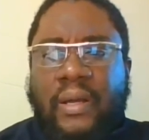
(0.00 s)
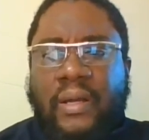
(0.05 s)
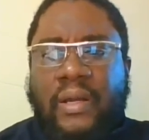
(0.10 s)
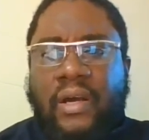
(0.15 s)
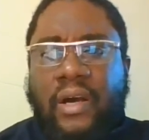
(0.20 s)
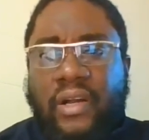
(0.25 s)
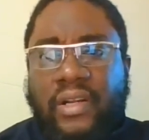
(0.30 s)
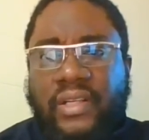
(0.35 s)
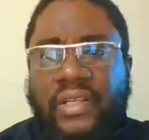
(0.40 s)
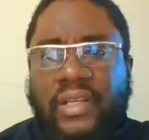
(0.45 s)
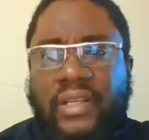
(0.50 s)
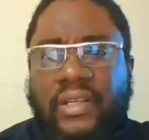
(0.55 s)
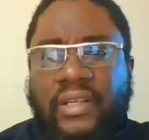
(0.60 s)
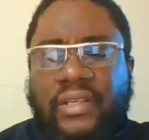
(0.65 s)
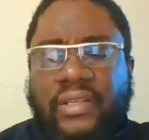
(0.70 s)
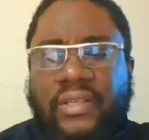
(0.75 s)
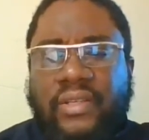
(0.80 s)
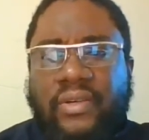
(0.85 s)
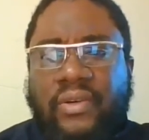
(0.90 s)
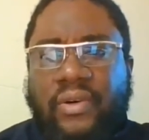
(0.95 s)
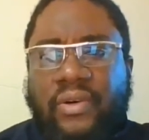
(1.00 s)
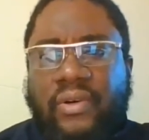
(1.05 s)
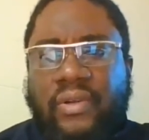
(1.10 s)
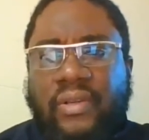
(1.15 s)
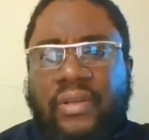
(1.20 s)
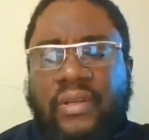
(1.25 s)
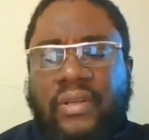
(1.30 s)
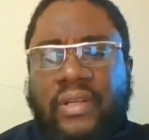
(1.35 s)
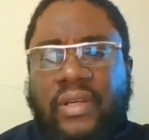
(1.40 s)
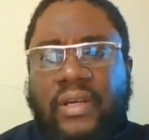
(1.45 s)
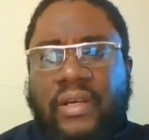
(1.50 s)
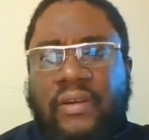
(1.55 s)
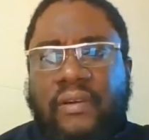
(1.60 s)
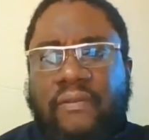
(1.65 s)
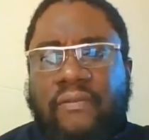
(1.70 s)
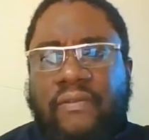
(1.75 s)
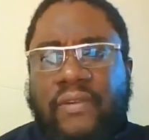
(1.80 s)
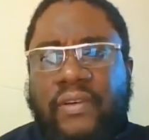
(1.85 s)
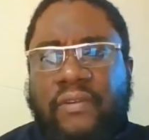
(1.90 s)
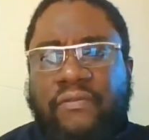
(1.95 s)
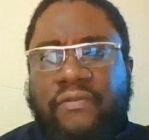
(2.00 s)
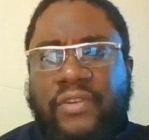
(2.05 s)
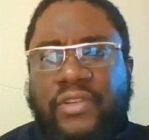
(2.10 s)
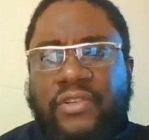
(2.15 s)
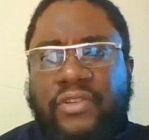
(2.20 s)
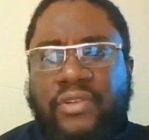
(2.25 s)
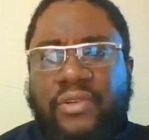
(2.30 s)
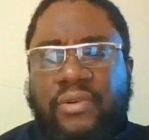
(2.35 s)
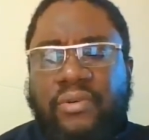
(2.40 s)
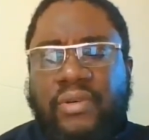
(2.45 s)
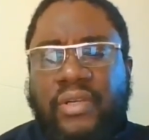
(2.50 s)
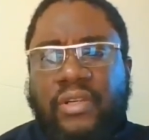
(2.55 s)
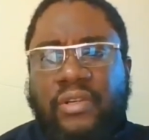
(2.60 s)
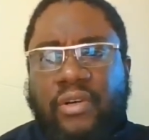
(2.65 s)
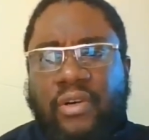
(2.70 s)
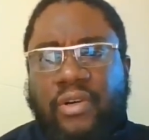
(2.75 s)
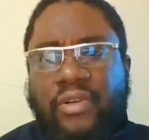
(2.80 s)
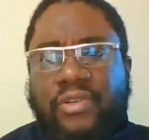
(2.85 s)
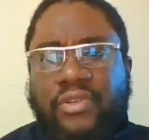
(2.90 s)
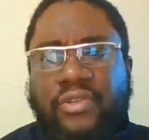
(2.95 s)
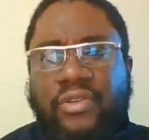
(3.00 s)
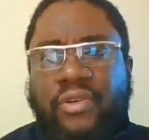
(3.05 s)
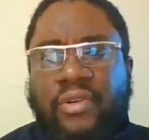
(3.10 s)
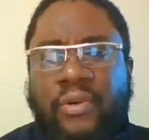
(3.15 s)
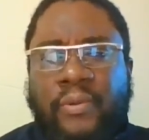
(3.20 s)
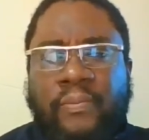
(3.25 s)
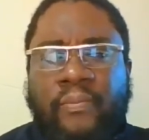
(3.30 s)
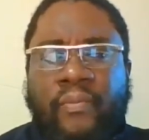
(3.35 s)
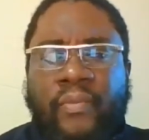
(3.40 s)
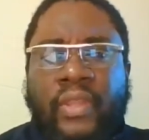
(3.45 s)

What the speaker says: content on video and audio